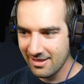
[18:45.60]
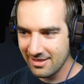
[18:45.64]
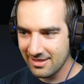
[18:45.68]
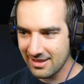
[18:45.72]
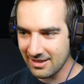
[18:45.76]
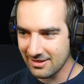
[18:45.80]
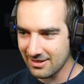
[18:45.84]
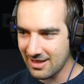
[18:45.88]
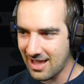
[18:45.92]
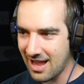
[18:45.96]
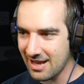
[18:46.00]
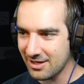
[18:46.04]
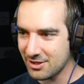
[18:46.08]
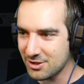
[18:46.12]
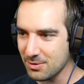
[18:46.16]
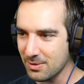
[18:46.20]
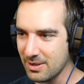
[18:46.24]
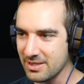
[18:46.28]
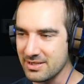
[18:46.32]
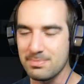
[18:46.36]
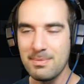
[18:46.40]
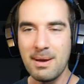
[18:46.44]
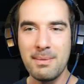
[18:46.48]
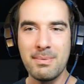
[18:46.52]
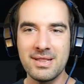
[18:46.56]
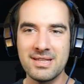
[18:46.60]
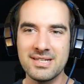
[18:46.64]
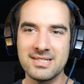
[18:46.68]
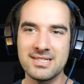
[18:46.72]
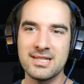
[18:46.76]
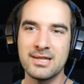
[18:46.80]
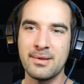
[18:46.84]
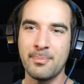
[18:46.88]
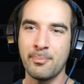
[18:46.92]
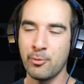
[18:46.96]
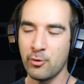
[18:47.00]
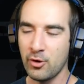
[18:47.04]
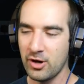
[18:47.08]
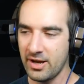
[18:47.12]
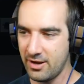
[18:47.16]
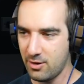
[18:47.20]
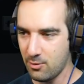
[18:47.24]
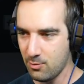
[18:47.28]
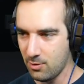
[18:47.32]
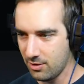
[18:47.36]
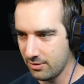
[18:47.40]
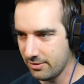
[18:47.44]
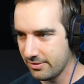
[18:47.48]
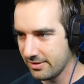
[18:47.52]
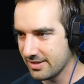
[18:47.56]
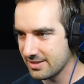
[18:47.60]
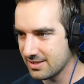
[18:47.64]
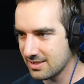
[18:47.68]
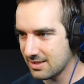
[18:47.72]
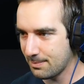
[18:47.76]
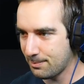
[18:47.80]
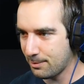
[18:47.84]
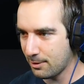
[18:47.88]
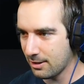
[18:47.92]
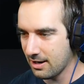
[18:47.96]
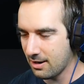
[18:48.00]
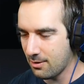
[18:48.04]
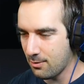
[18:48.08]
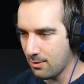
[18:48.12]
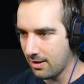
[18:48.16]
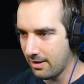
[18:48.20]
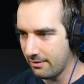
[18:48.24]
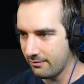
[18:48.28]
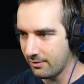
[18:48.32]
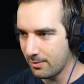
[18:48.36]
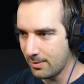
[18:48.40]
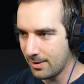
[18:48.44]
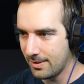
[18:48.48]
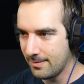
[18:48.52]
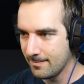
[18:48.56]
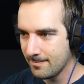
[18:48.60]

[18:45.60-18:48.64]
They lied to us. Maybe this is the prequel. This is the prequel, everyone.